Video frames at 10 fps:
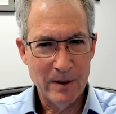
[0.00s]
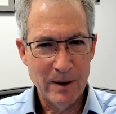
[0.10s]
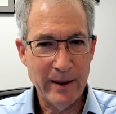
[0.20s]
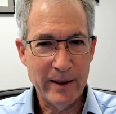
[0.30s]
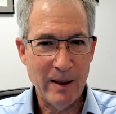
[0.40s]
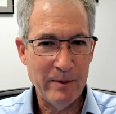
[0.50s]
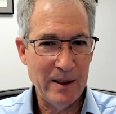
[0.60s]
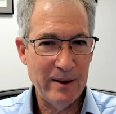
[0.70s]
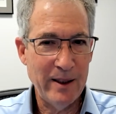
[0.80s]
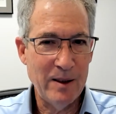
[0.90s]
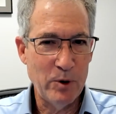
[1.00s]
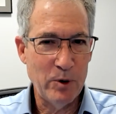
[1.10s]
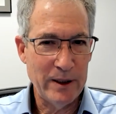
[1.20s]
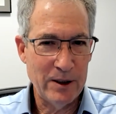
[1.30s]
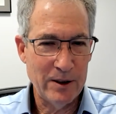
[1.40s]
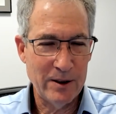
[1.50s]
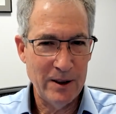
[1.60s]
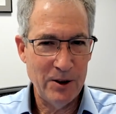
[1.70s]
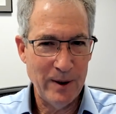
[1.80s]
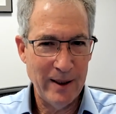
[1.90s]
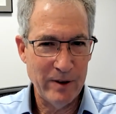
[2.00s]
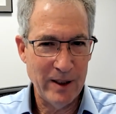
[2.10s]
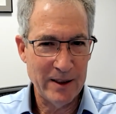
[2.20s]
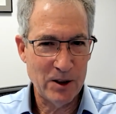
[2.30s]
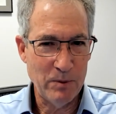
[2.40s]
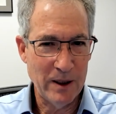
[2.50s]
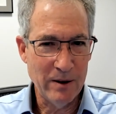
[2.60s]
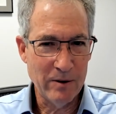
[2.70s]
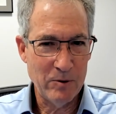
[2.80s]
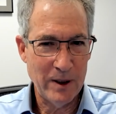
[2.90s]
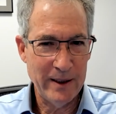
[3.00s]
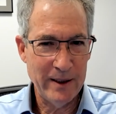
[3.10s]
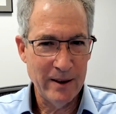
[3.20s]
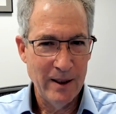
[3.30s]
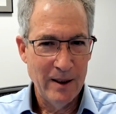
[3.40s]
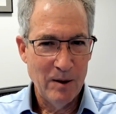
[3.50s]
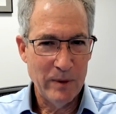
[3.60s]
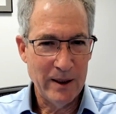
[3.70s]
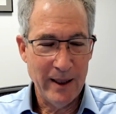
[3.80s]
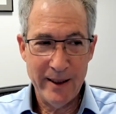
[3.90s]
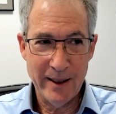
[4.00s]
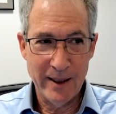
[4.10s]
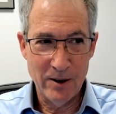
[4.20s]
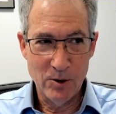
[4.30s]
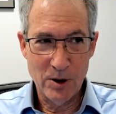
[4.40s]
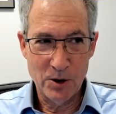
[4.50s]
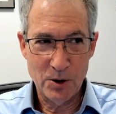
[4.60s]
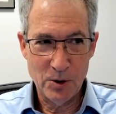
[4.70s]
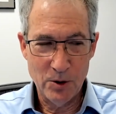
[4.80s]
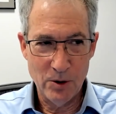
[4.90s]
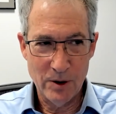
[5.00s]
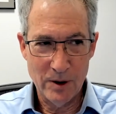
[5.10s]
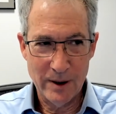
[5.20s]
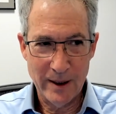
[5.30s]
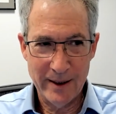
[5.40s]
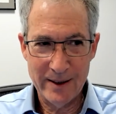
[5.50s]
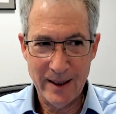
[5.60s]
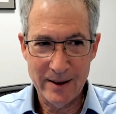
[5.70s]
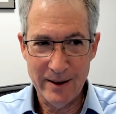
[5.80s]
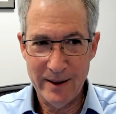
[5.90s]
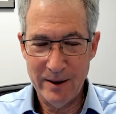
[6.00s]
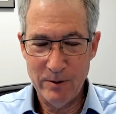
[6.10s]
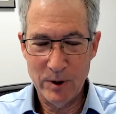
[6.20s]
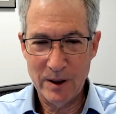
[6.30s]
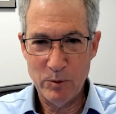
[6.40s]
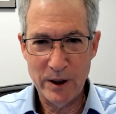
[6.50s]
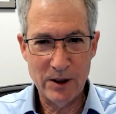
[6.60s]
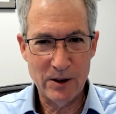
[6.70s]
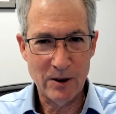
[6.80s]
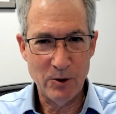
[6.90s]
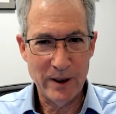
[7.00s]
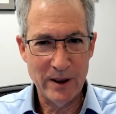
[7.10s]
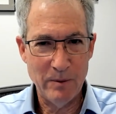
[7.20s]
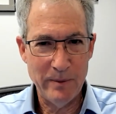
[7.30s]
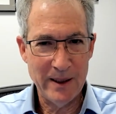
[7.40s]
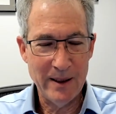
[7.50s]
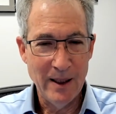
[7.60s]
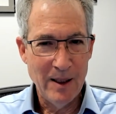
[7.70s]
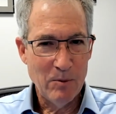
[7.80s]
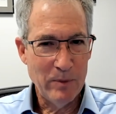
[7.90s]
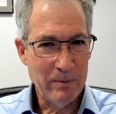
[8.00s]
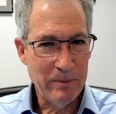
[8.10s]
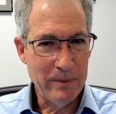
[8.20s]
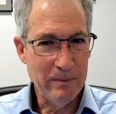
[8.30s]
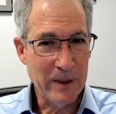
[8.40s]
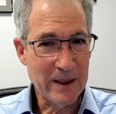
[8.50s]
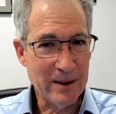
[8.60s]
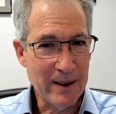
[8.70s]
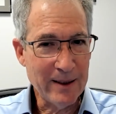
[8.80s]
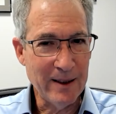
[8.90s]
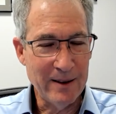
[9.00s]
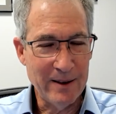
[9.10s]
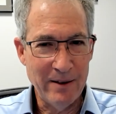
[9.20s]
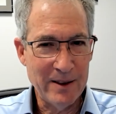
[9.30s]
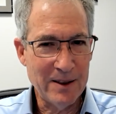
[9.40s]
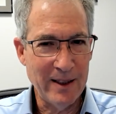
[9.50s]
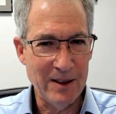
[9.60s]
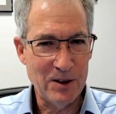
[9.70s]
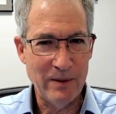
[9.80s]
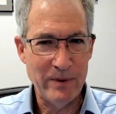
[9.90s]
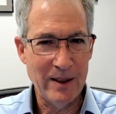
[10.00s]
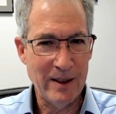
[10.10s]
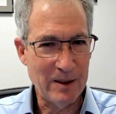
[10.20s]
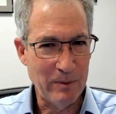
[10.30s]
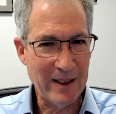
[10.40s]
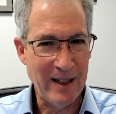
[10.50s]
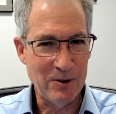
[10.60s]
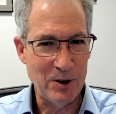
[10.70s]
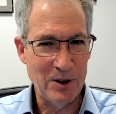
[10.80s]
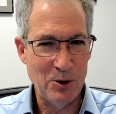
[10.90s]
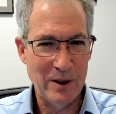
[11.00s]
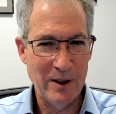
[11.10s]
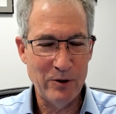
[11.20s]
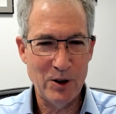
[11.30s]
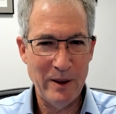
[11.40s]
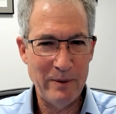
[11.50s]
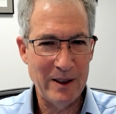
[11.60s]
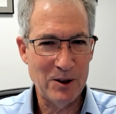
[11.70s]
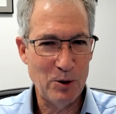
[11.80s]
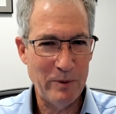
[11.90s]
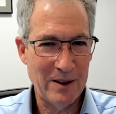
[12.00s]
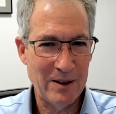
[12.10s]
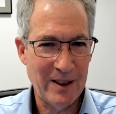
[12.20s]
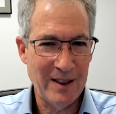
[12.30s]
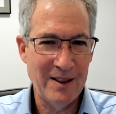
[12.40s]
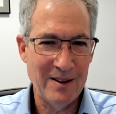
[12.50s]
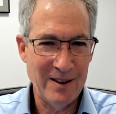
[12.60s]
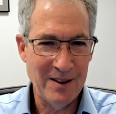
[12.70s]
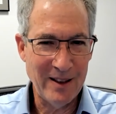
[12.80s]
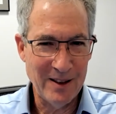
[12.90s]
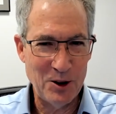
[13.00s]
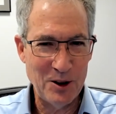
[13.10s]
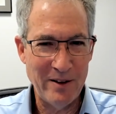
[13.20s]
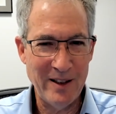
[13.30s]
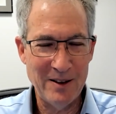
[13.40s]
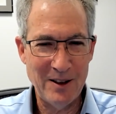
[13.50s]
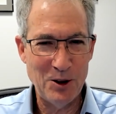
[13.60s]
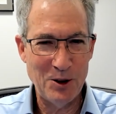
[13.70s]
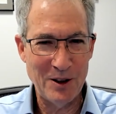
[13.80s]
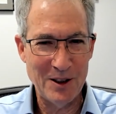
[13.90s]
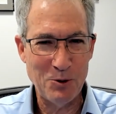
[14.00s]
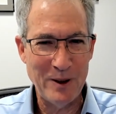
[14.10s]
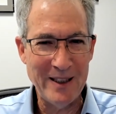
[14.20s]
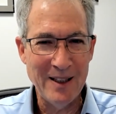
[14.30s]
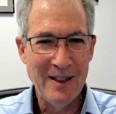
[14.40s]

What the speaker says: Like how many data breaches did you have last month, right? But A, I don't control exactly what the breaches are going to be. But second, and this again is something that's a bit counterintuitive, so maybe this will be the second intelligent thing that you heard this week.